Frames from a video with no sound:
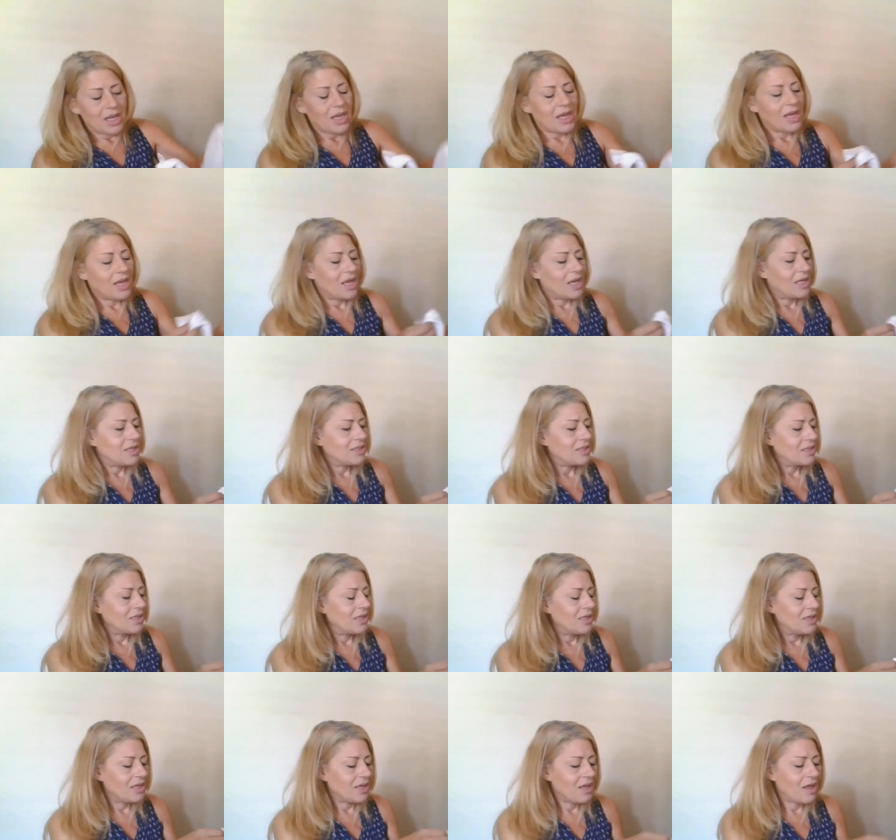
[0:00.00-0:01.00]
and
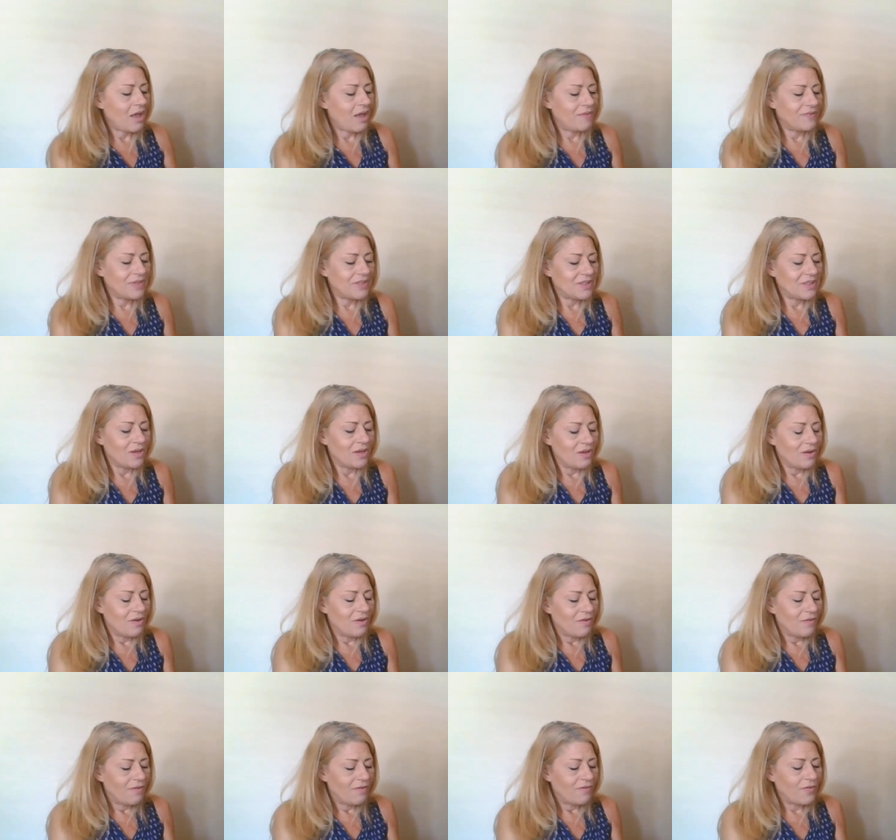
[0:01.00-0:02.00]
the cuffs
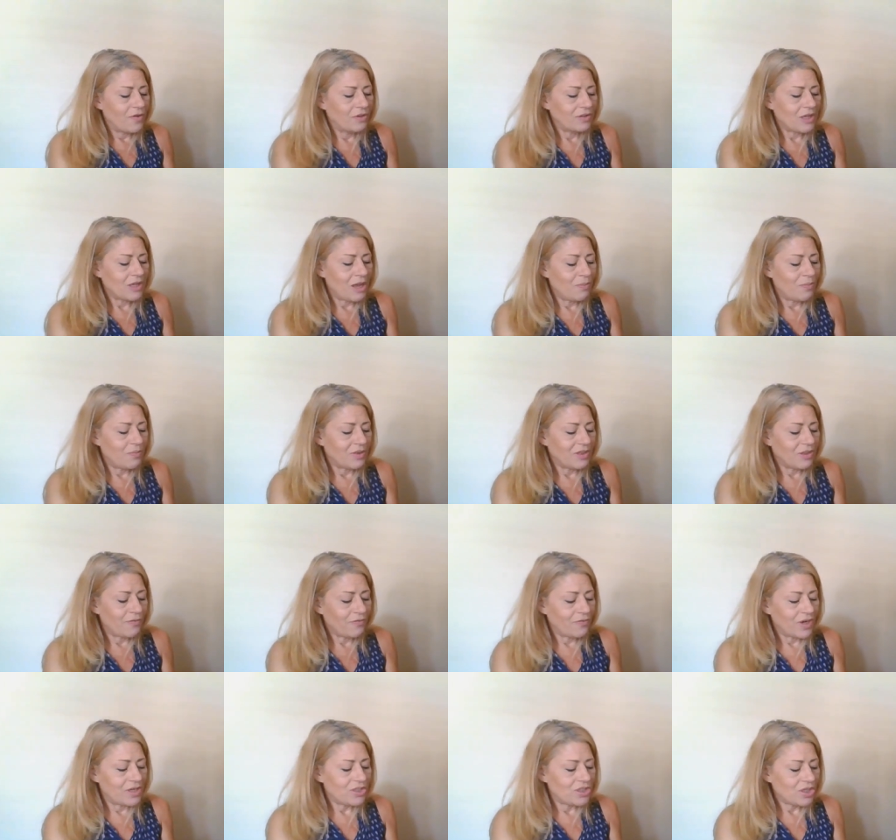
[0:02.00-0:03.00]
fold up with a
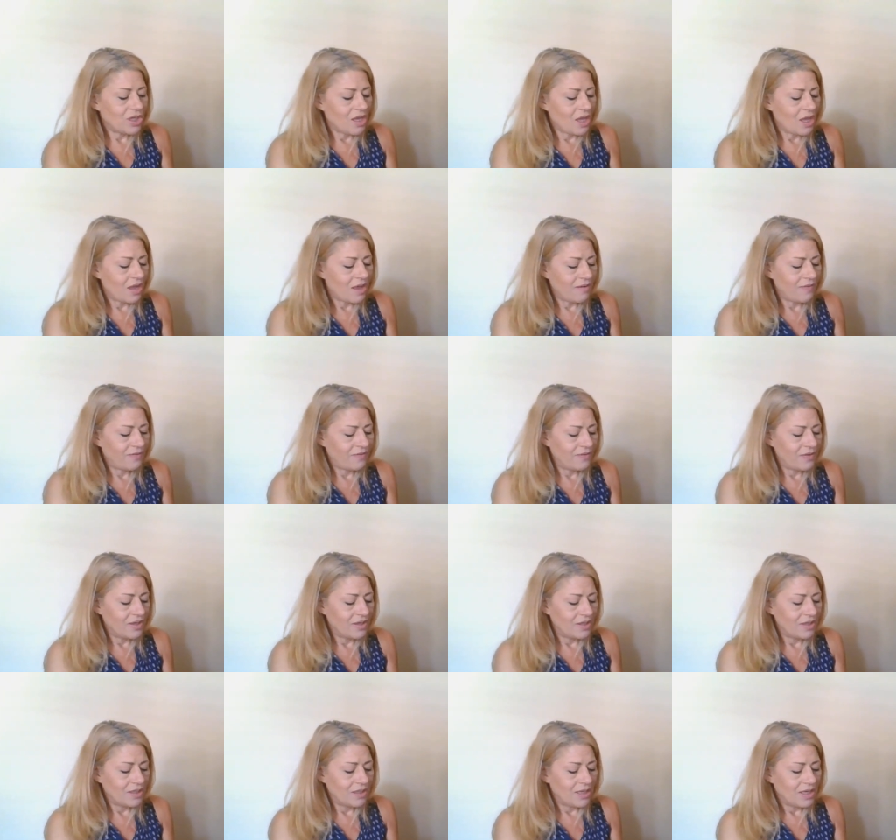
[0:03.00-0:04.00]
French cuff,
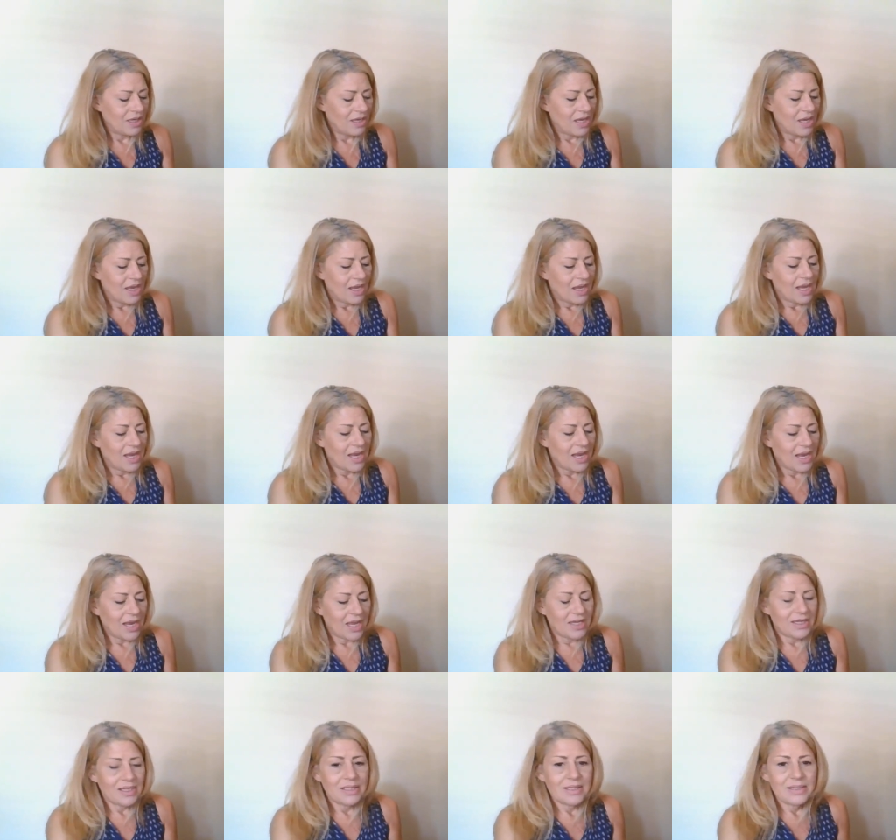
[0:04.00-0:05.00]

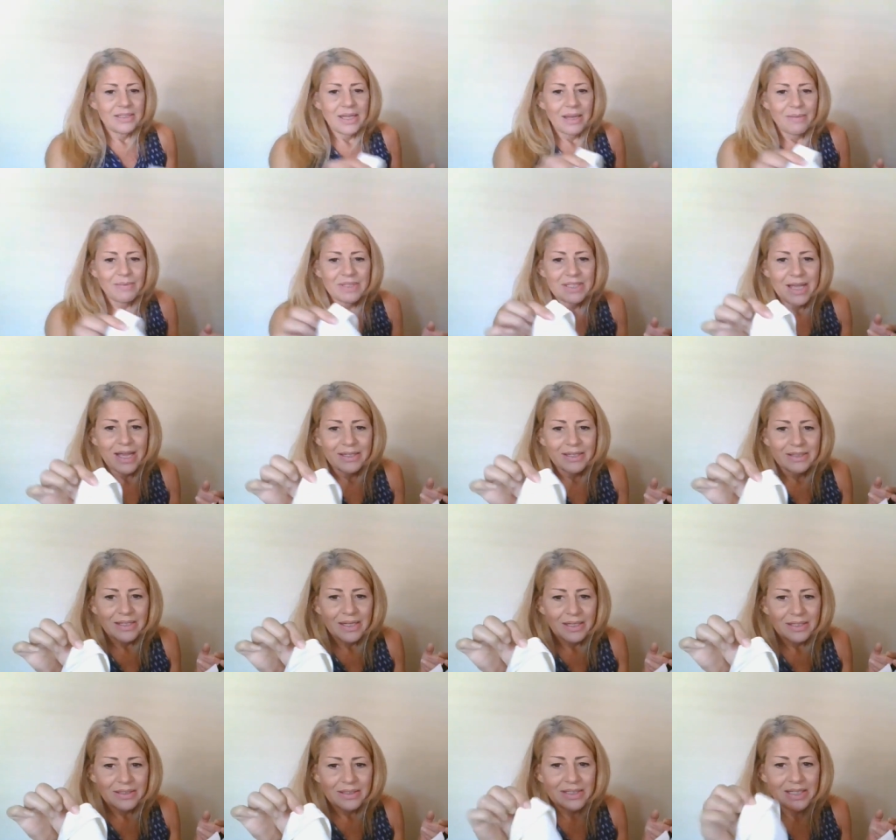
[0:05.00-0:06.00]
and same
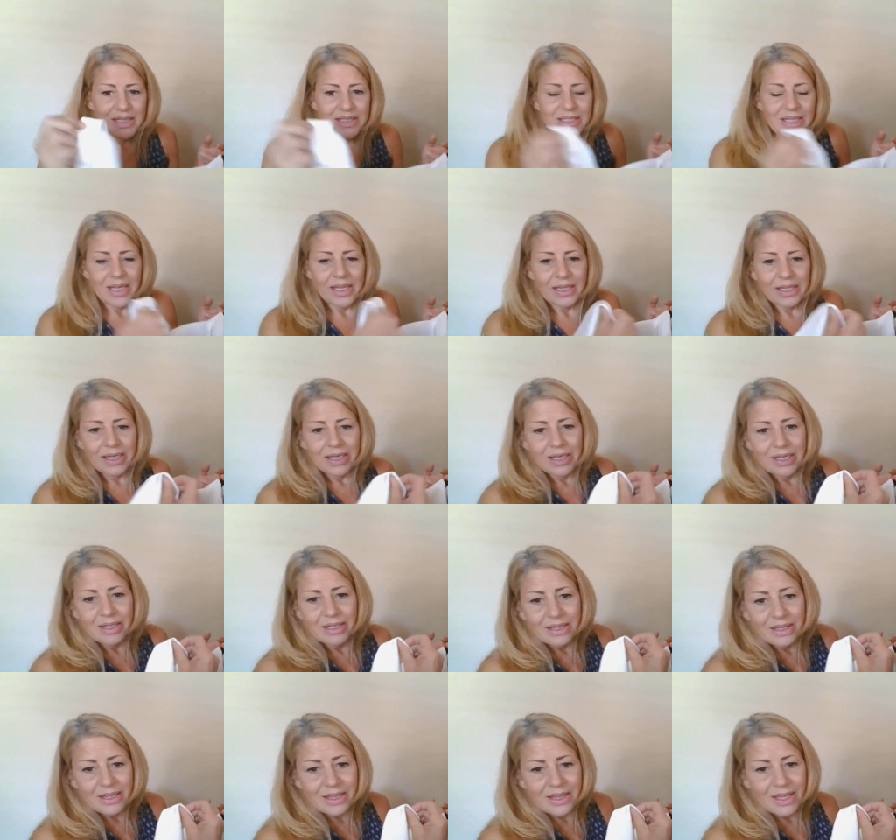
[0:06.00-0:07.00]
satin detailing
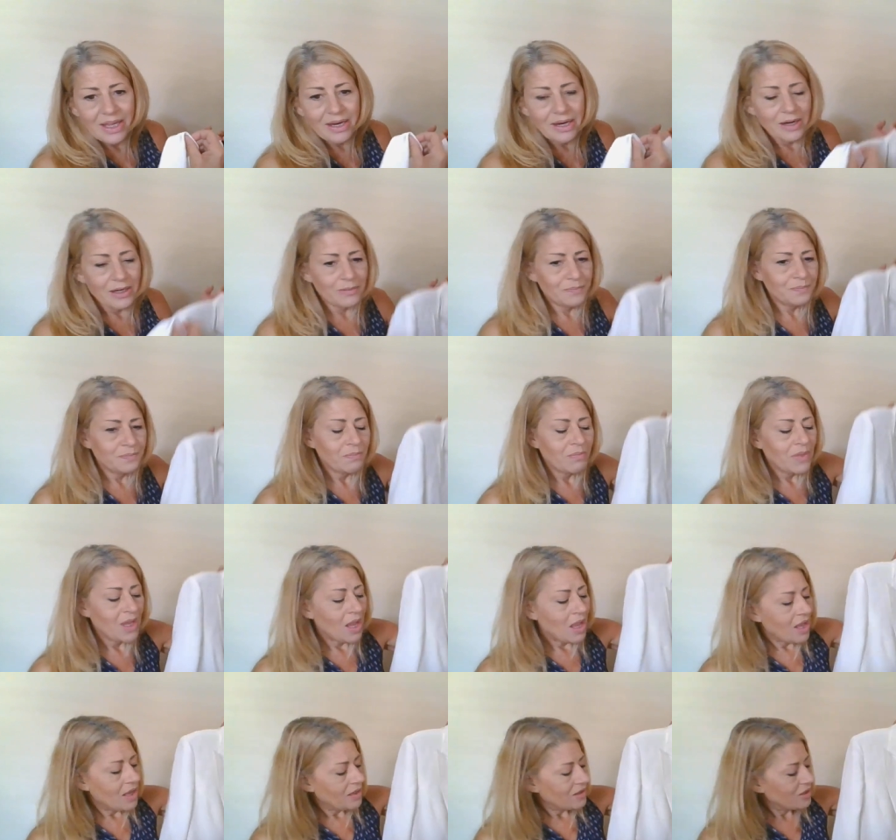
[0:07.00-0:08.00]
there.
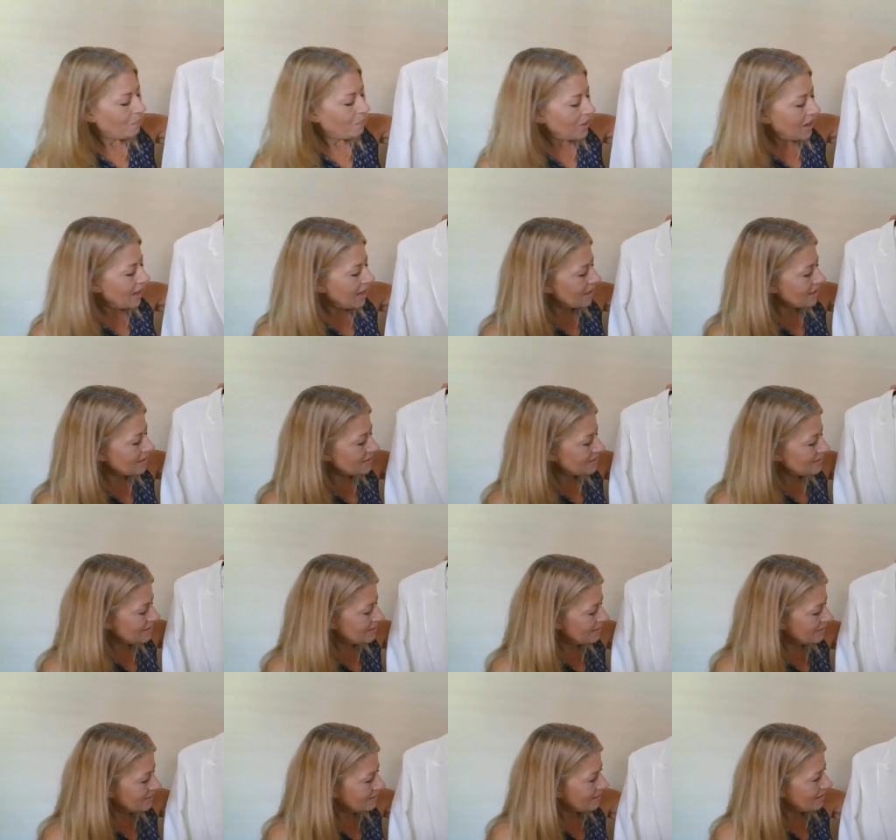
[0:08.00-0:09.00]
The
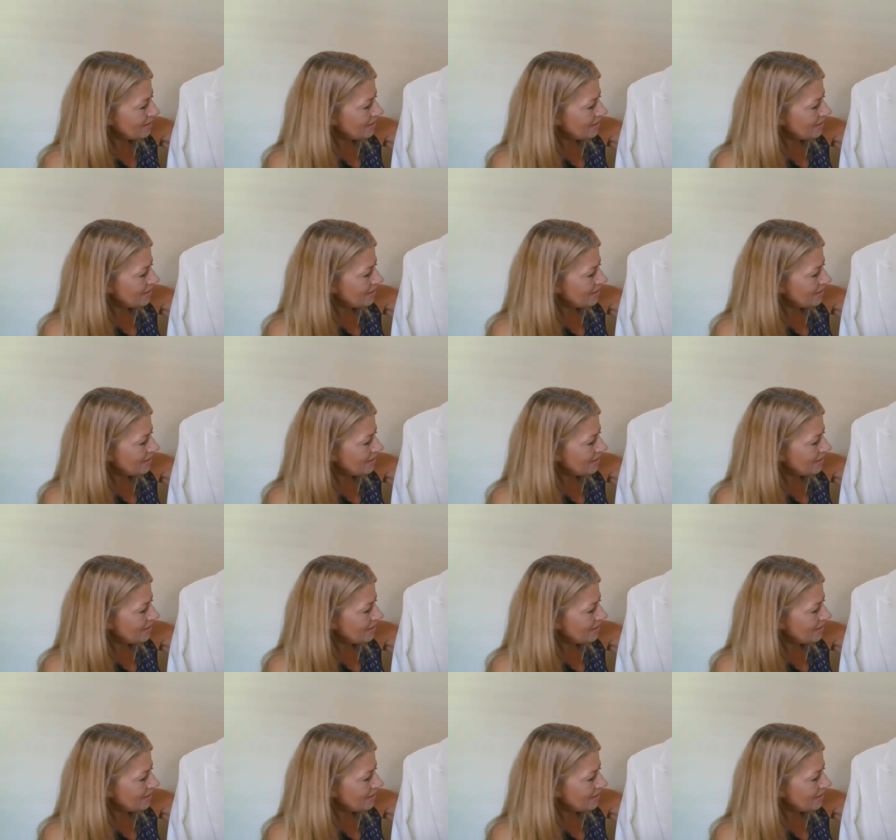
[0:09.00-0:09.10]
pants